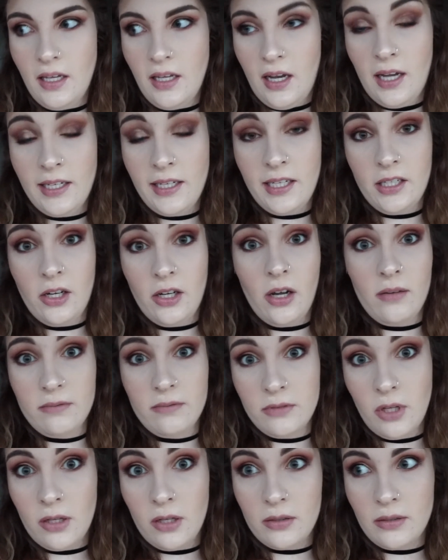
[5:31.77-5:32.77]
I did not
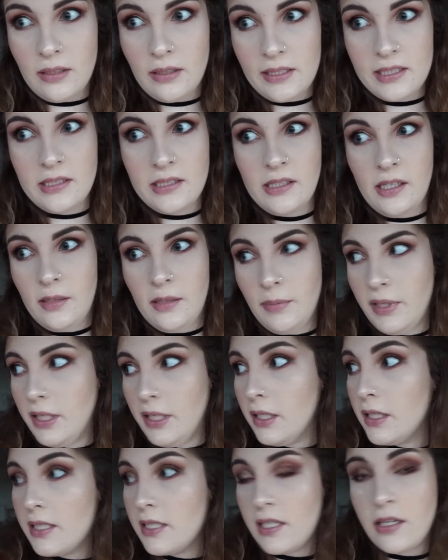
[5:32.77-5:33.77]
vlog last night
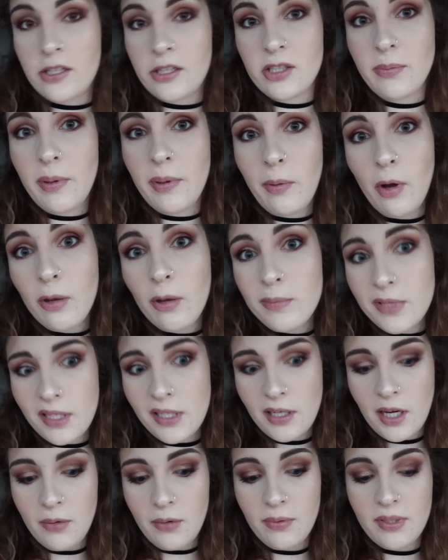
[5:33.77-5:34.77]
because I got to my mom's
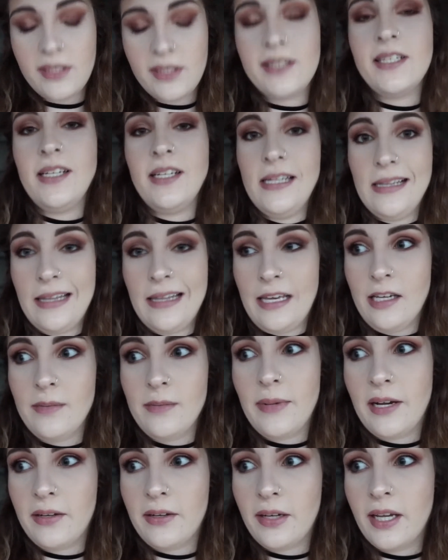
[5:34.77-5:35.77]
and I really didn't think
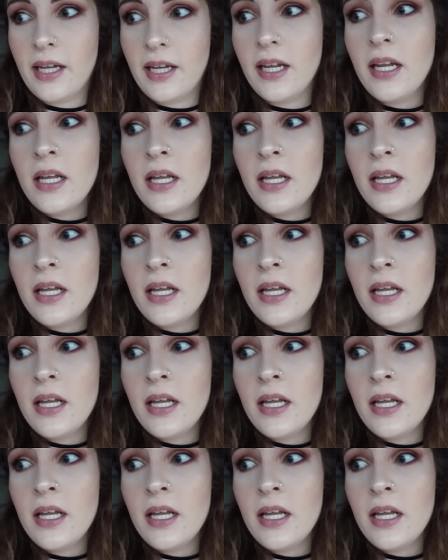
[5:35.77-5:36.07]
about it.